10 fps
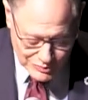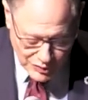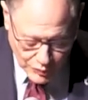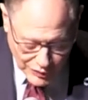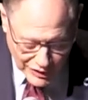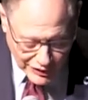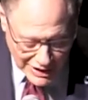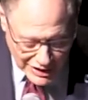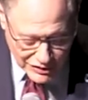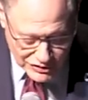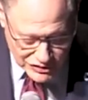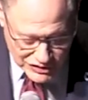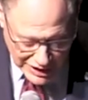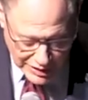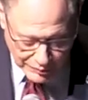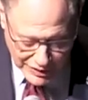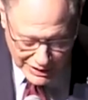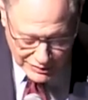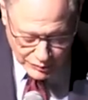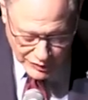But we are here to
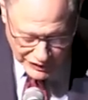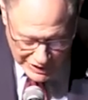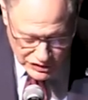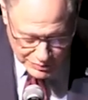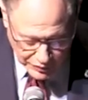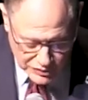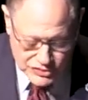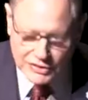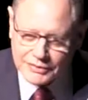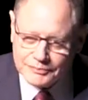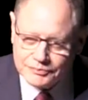celebrate with each person.